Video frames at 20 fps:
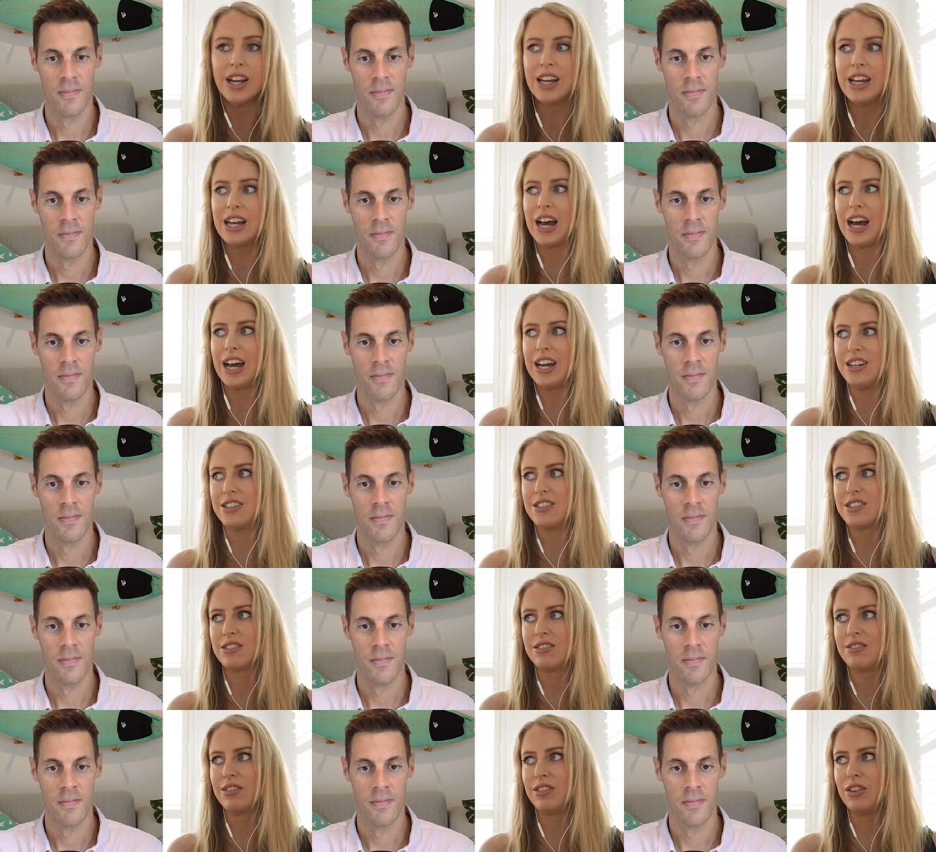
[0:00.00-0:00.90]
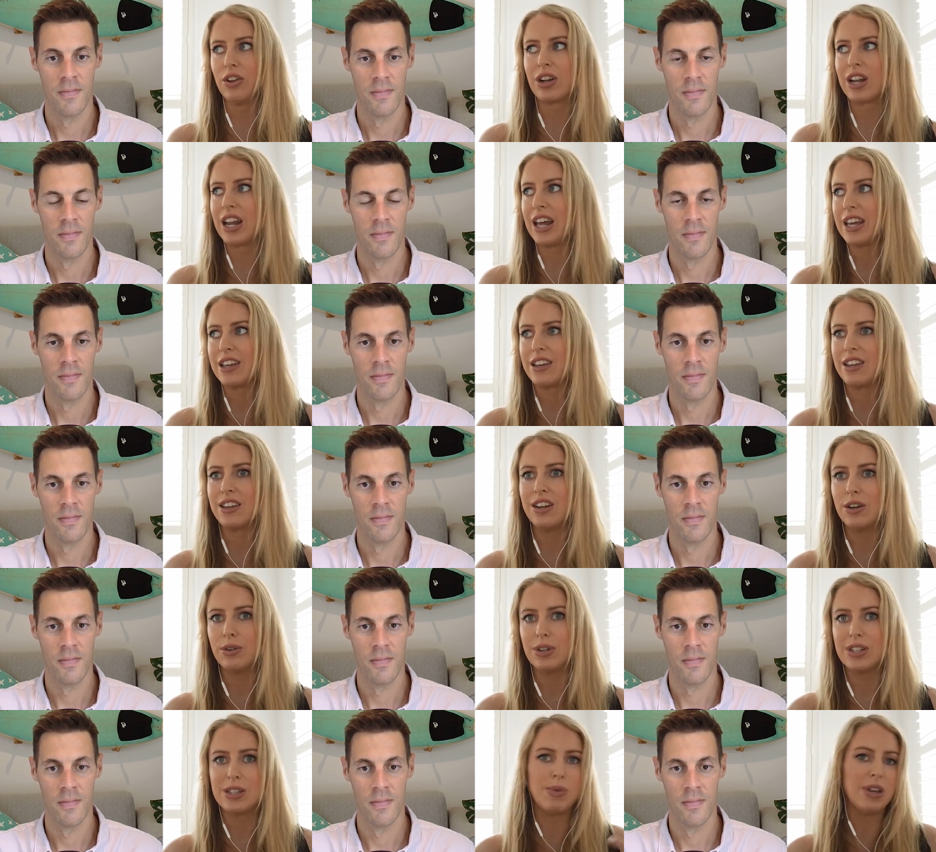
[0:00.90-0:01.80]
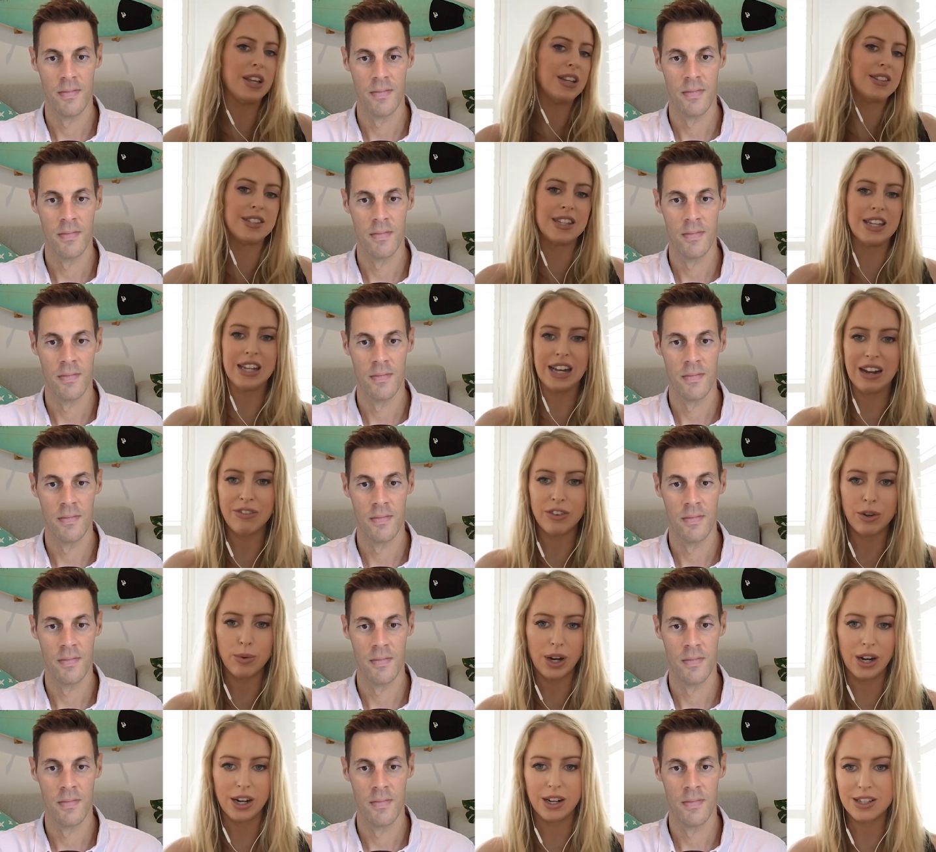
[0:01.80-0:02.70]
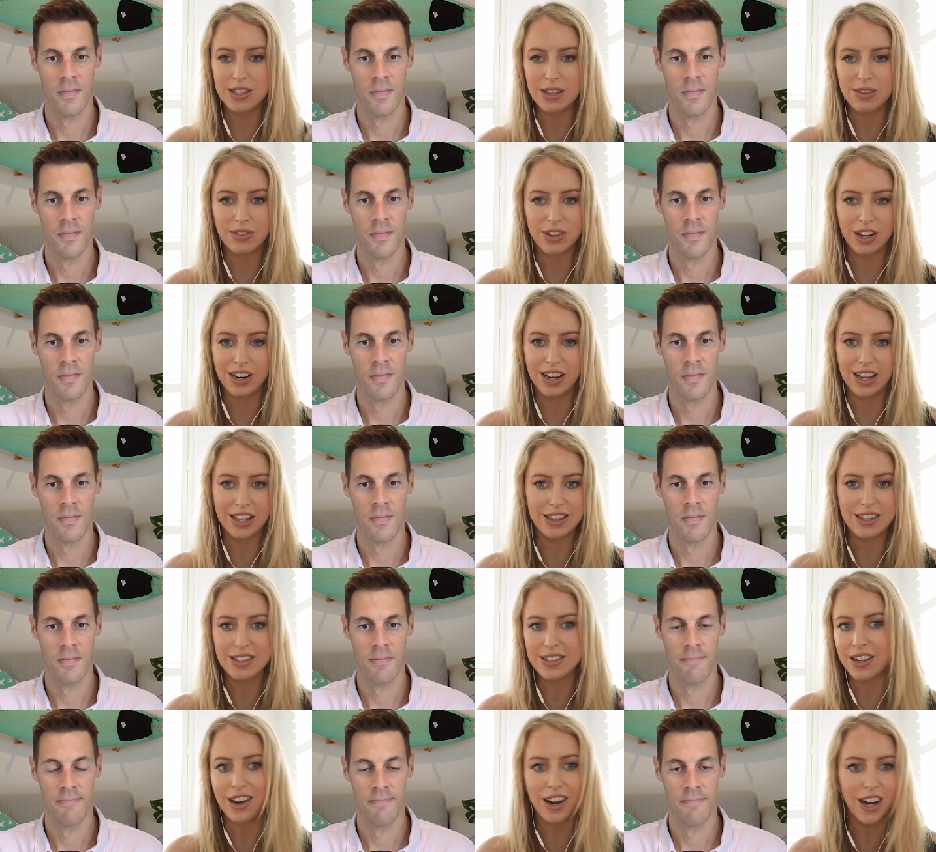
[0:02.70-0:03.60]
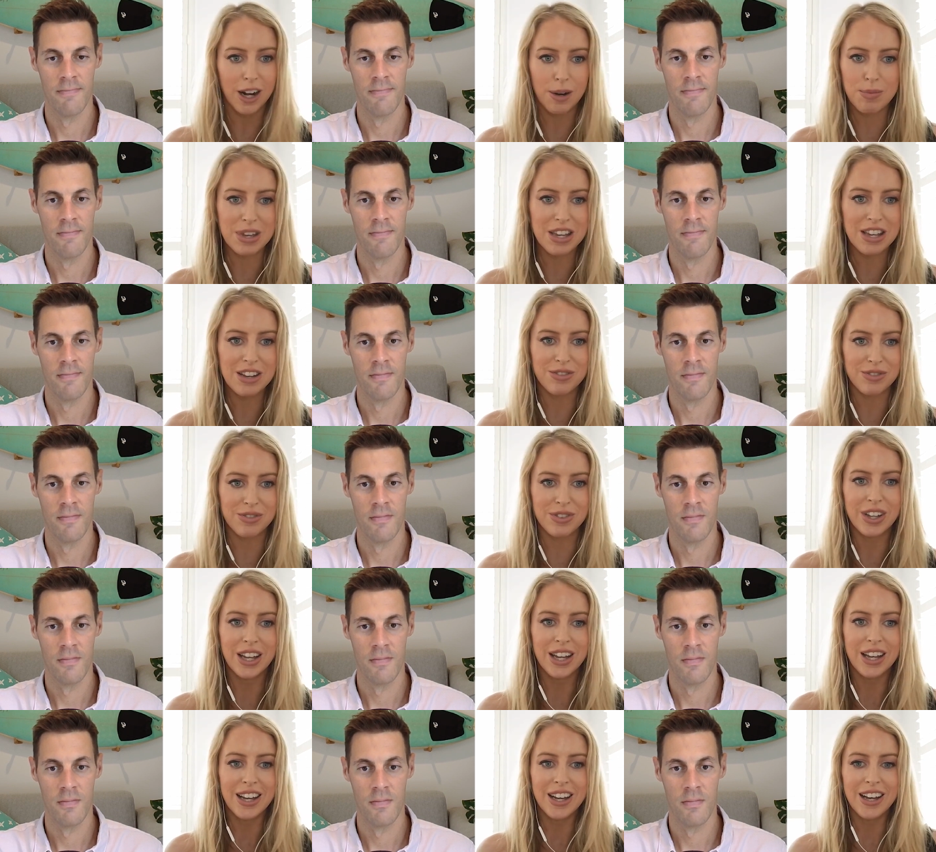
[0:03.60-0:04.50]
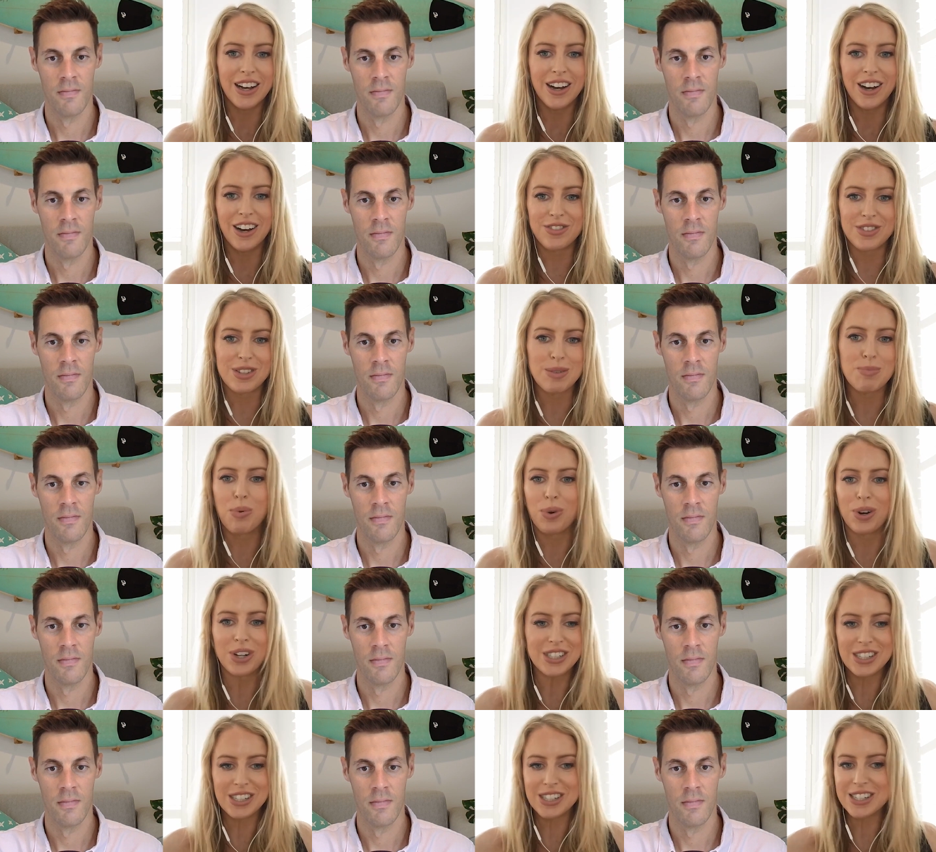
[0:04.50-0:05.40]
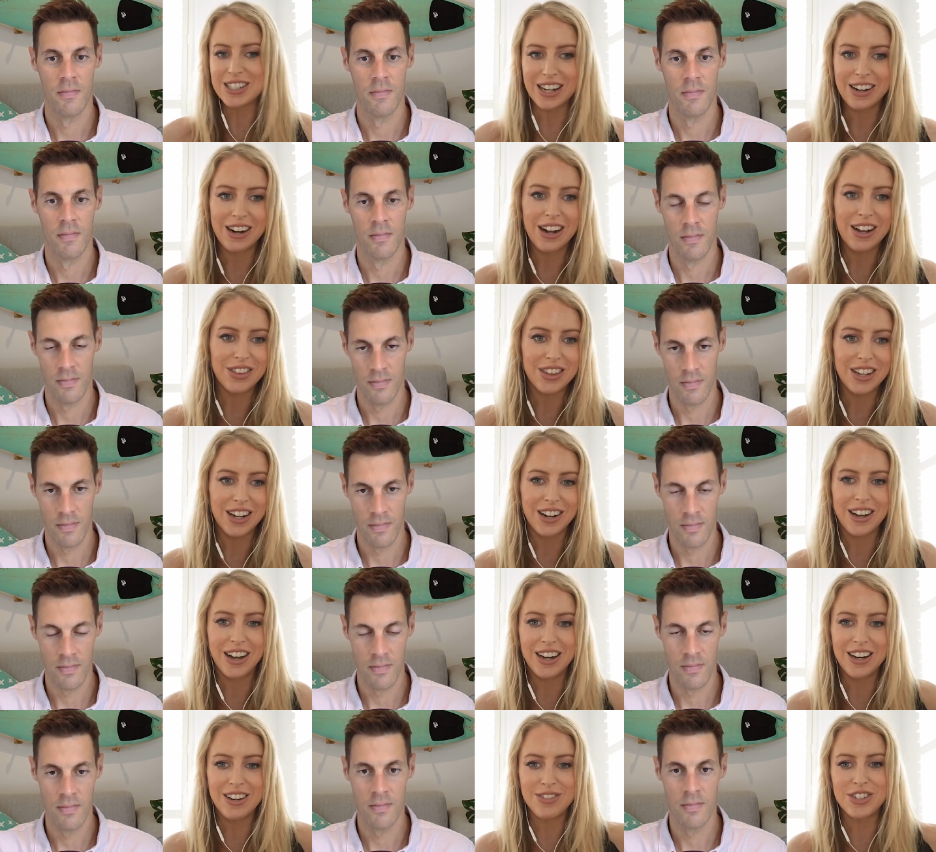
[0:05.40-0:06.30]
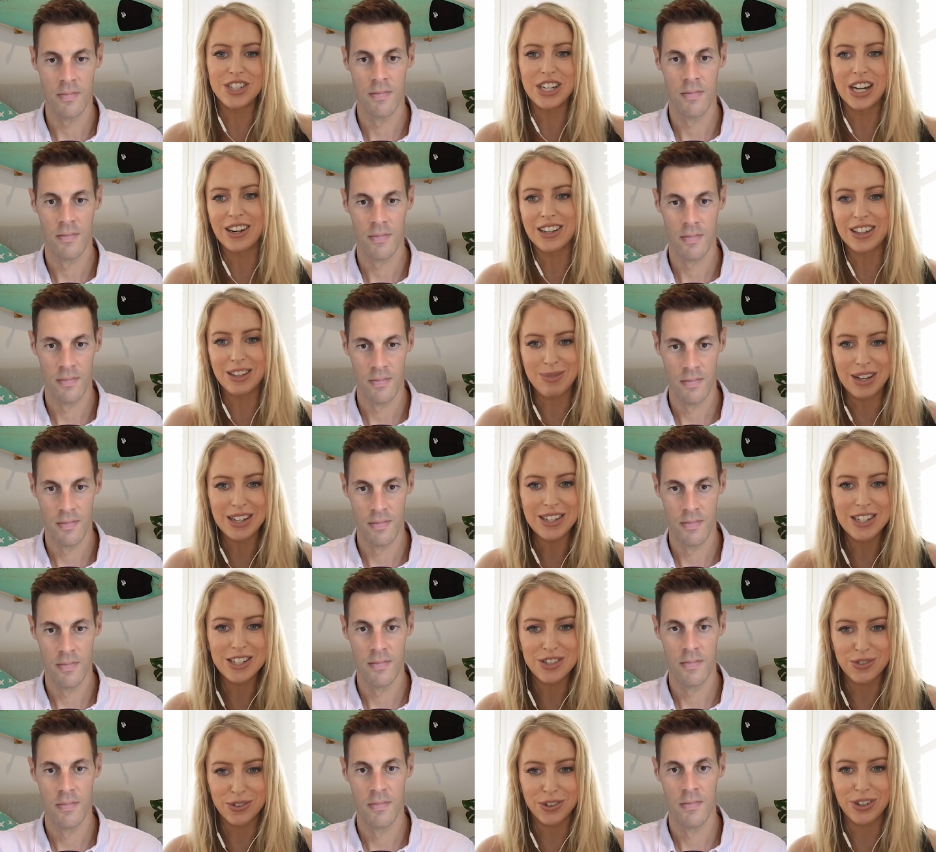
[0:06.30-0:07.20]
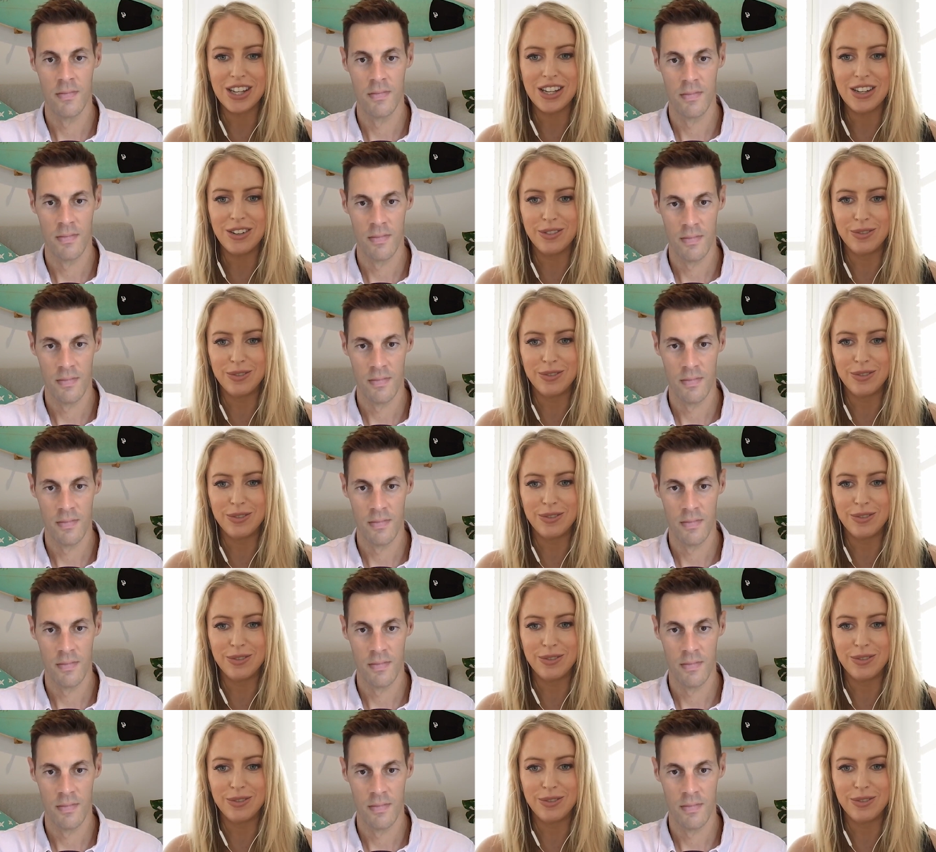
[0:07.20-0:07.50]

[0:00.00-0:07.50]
Speaker 1: and look like, you know, it's being seen everywhere because you've got like this army of, of supporters that are out there kind of sharing the message for you.